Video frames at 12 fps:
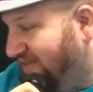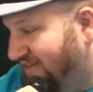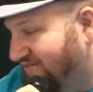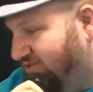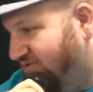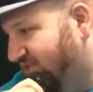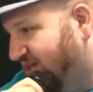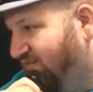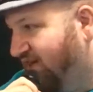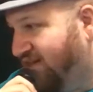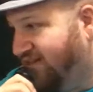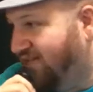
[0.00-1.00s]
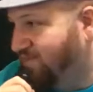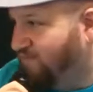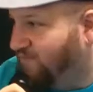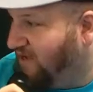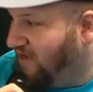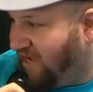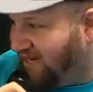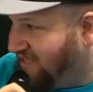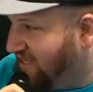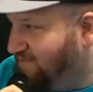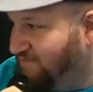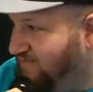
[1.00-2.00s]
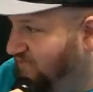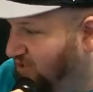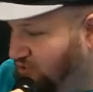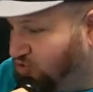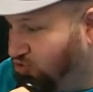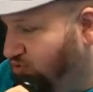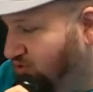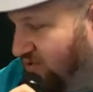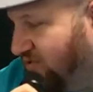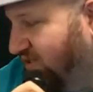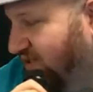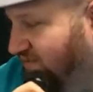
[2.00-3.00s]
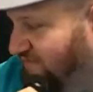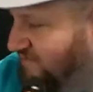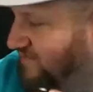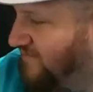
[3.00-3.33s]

believe in yourself and keep true to yourself.